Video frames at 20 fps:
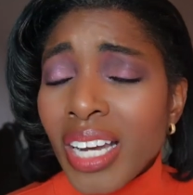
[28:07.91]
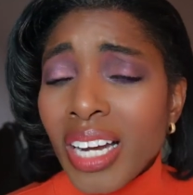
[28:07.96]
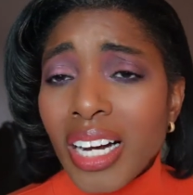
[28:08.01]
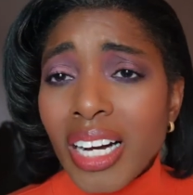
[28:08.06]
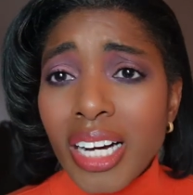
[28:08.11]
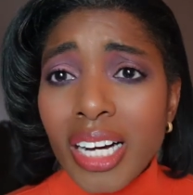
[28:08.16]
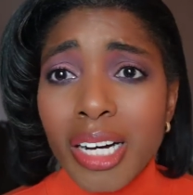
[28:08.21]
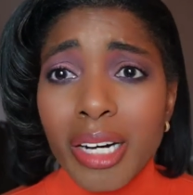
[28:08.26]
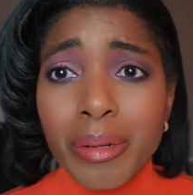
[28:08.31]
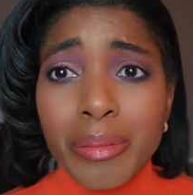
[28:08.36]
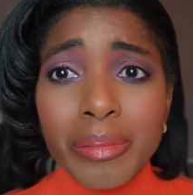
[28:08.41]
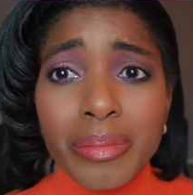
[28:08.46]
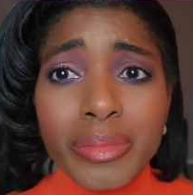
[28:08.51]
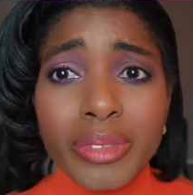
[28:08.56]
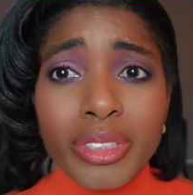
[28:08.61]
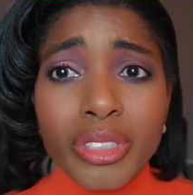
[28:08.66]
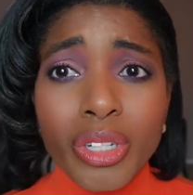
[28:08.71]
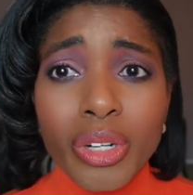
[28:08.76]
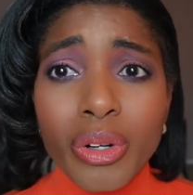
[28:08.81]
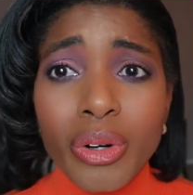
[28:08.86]
And
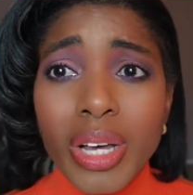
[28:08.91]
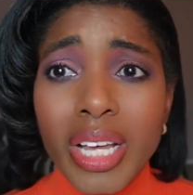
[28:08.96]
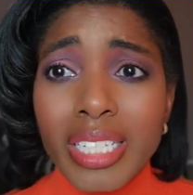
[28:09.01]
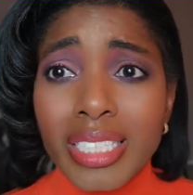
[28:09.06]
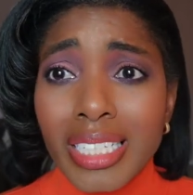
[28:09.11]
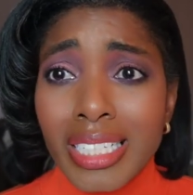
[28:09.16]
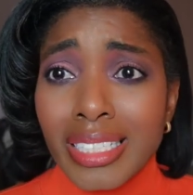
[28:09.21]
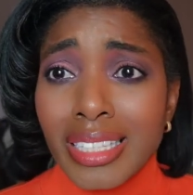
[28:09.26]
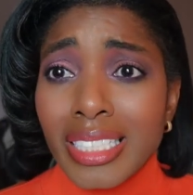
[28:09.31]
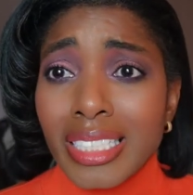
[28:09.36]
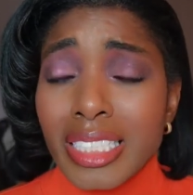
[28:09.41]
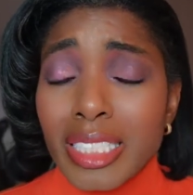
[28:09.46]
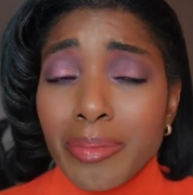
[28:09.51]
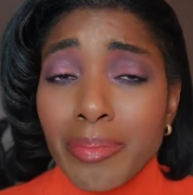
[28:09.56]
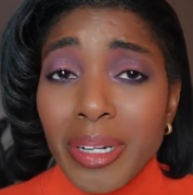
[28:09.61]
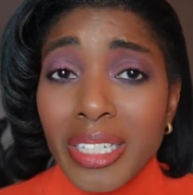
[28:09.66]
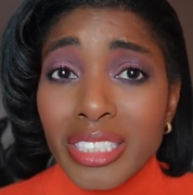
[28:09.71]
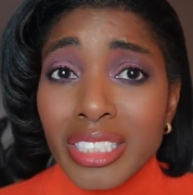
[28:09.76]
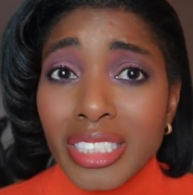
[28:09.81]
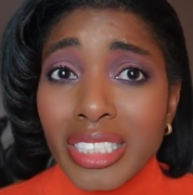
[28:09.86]
I think
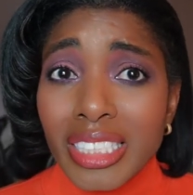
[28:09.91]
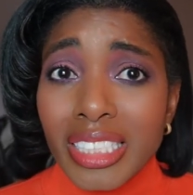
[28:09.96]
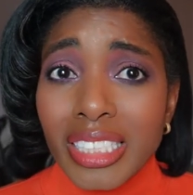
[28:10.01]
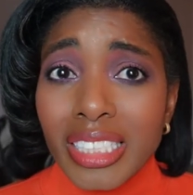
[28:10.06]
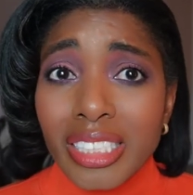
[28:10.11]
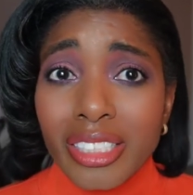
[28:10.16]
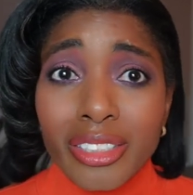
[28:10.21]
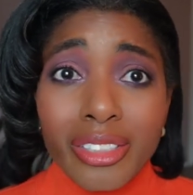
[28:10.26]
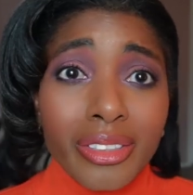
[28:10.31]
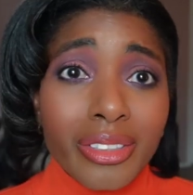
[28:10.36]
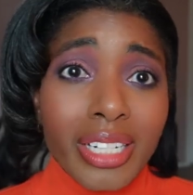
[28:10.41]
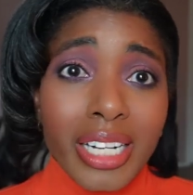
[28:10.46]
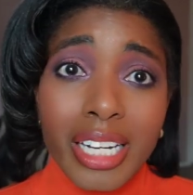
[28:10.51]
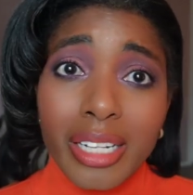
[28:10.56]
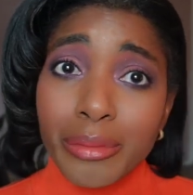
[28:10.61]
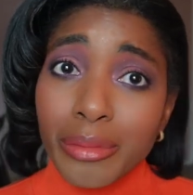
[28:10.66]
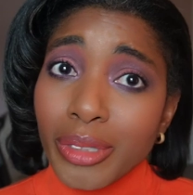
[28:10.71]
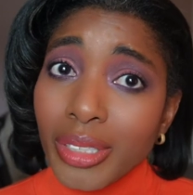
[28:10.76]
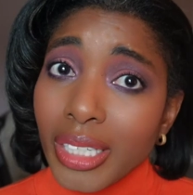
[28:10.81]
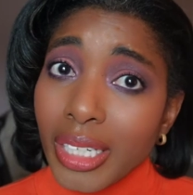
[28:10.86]
especially, you know,
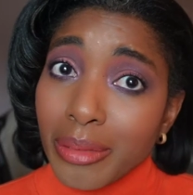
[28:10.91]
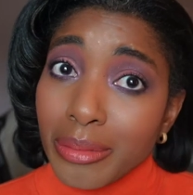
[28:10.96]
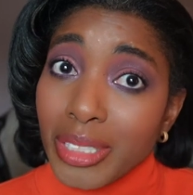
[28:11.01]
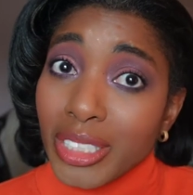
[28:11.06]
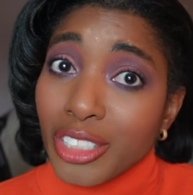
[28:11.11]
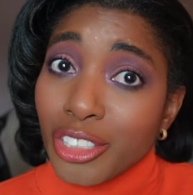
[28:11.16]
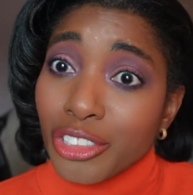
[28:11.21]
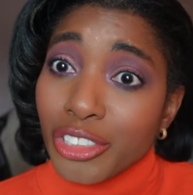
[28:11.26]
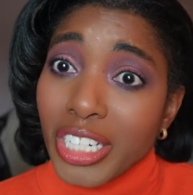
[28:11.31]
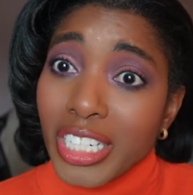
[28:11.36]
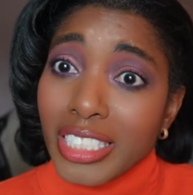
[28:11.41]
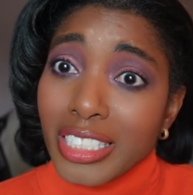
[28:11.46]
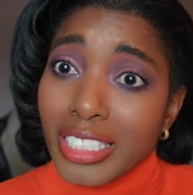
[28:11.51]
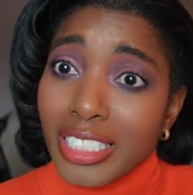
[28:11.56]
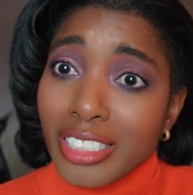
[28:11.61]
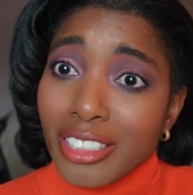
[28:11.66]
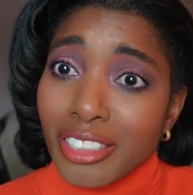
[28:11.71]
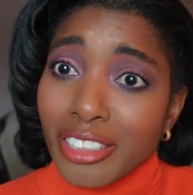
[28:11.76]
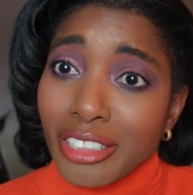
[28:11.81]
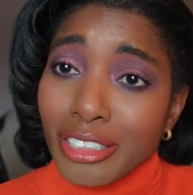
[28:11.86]
I'm just a dry
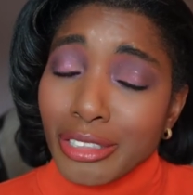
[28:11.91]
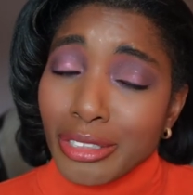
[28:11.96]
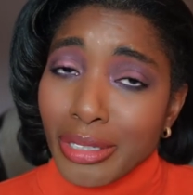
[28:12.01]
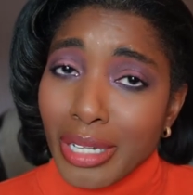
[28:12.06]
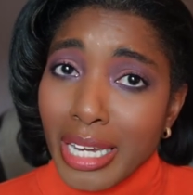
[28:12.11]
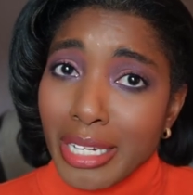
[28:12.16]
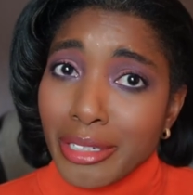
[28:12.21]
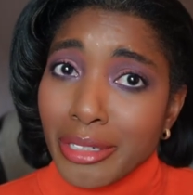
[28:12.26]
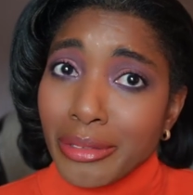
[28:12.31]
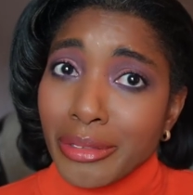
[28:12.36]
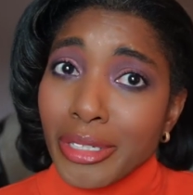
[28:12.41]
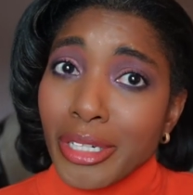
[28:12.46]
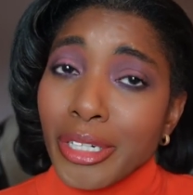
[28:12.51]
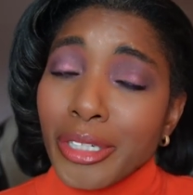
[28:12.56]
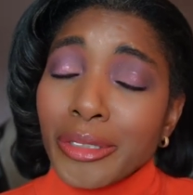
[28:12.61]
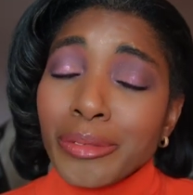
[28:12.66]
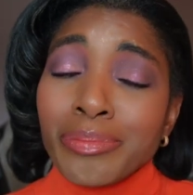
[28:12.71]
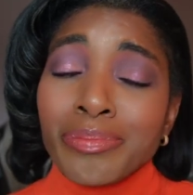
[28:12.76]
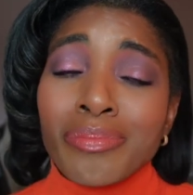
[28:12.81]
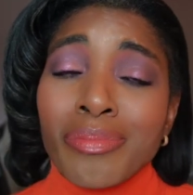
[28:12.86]
skin girl, so I don't
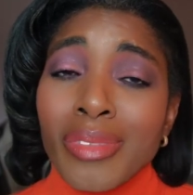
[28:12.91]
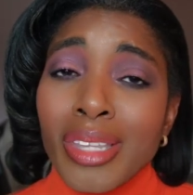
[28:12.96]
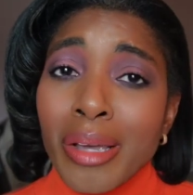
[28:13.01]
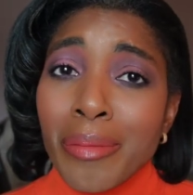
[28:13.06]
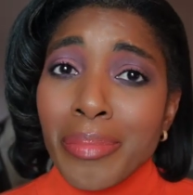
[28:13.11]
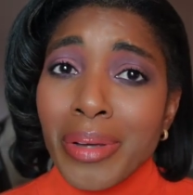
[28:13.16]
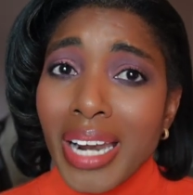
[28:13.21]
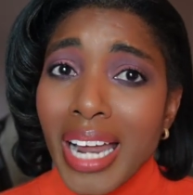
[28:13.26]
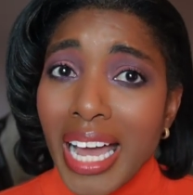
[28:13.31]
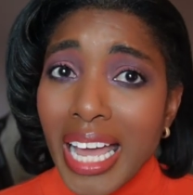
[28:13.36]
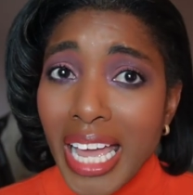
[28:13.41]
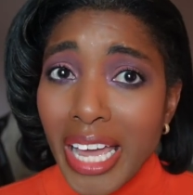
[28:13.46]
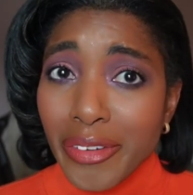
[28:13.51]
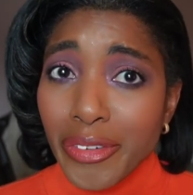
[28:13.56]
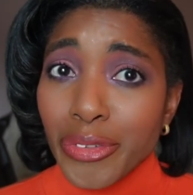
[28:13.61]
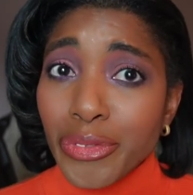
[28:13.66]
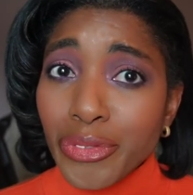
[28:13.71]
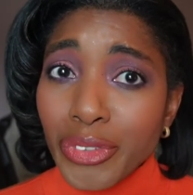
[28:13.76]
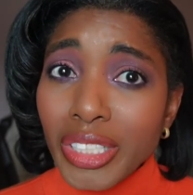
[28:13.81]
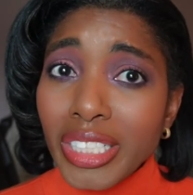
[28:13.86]
know. But I have
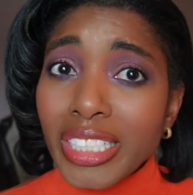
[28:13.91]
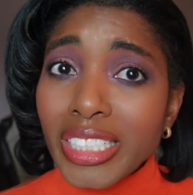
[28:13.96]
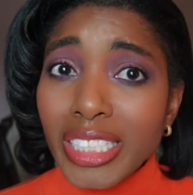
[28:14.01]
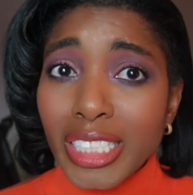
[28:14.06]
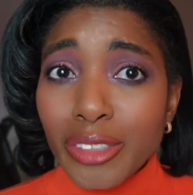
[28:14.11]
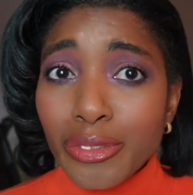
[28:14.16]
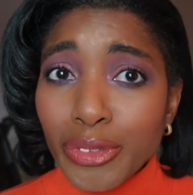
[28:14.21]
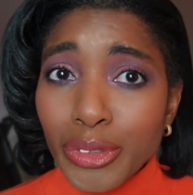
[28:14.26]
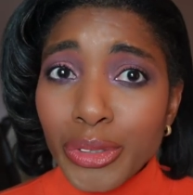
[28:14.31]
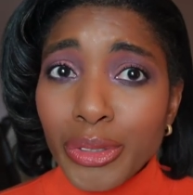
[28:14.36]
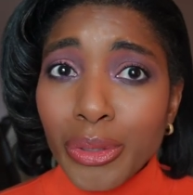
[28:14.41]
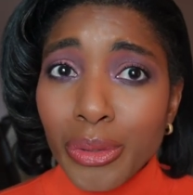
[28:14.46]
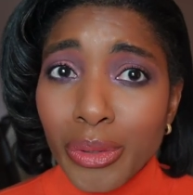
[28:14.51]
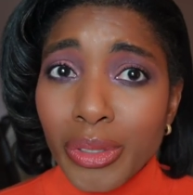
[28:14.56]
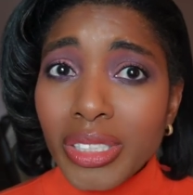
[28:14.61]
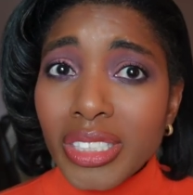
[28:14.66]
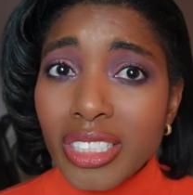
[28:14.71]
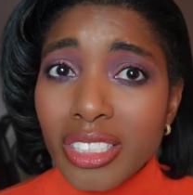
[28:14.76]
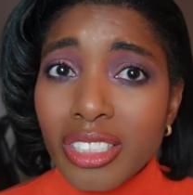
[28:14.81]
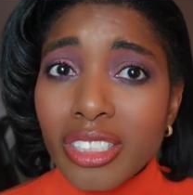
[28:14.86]
a feeling if you're an
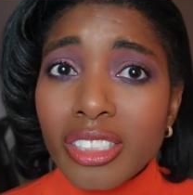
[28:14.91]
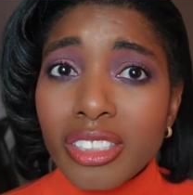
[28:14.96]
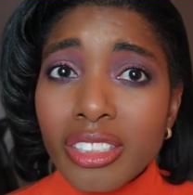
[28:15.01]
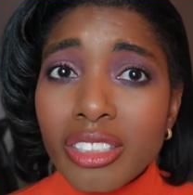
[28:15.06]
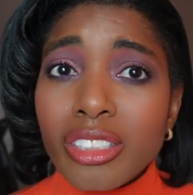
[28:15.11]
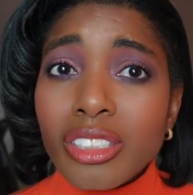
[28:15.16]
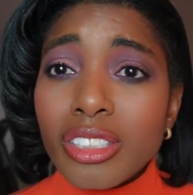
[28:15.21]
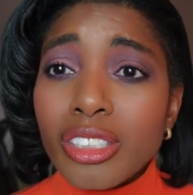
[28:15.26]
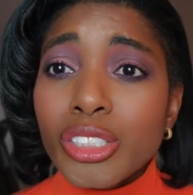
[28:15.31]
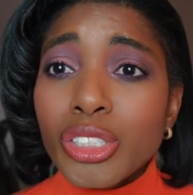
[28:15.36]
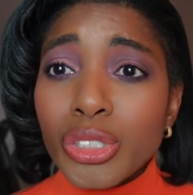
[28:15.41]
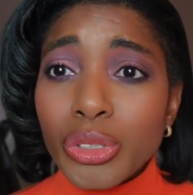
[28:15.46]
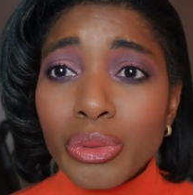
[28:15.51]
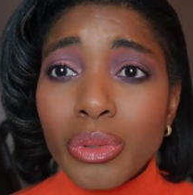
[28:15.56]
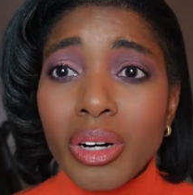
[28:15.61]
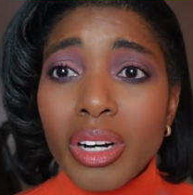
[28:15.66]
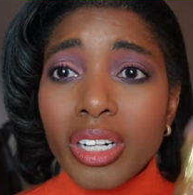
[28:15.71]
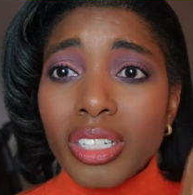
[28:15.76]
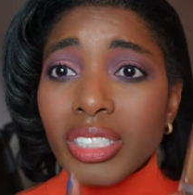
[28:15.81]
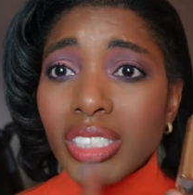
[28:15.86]
oily skin girl, you
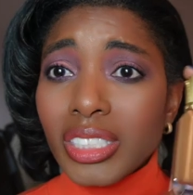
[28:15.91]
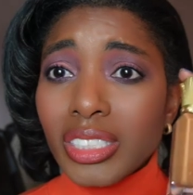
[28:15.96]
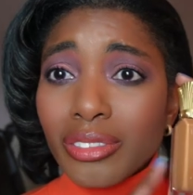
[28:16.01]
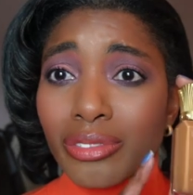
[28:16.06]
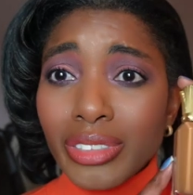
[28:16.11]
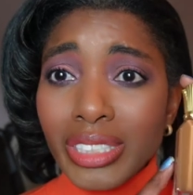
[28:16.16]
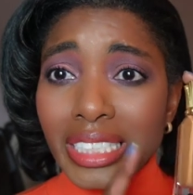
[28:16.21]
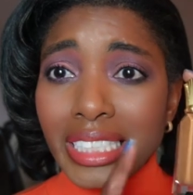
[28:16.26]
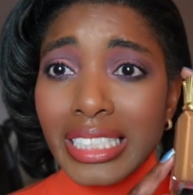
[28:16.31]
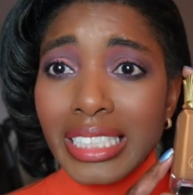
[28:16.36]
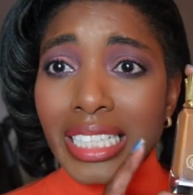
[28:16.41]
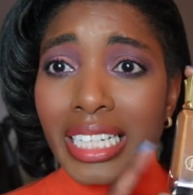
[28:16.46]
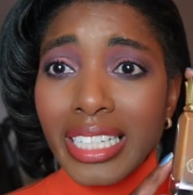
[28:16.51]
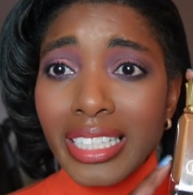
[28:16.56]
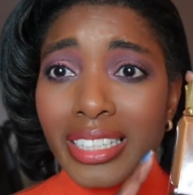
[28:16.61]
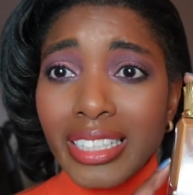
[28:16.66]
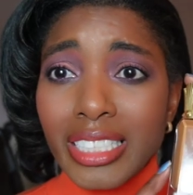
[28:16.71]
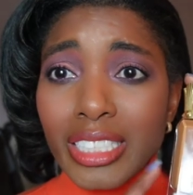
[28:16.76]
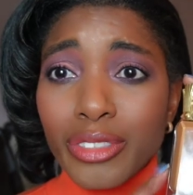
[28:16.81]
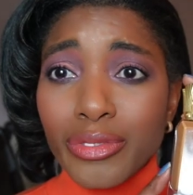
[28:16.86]
are going to really
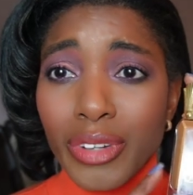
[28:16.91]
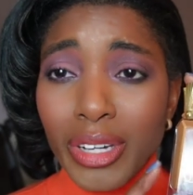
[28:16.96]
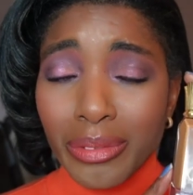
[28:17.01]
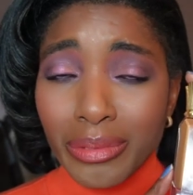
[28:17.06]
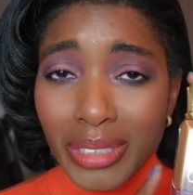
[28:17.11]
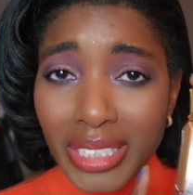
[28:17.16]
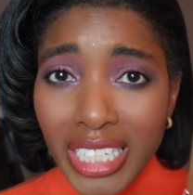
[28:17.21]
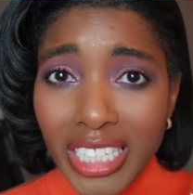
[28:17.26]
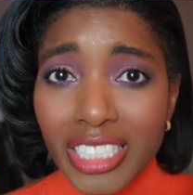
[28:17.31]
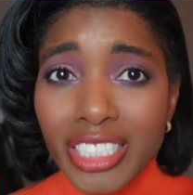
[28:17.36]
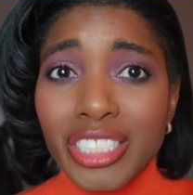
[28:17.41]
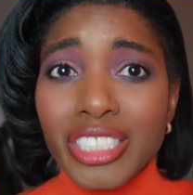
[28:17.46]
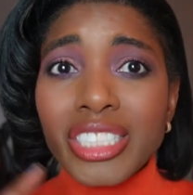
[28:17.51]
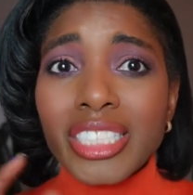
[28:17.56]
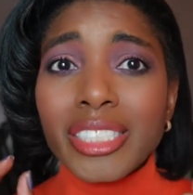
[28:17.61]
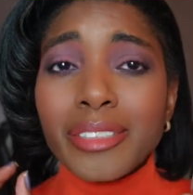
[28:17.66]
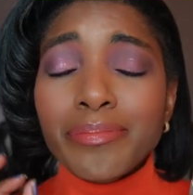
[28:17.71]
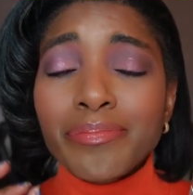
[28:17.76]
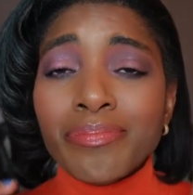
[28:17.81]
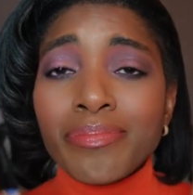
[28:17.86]
like this
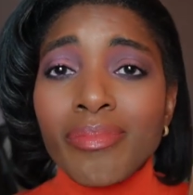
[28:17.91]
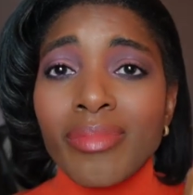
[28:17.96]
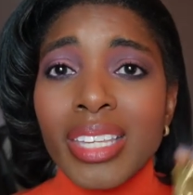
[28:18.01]
foundation.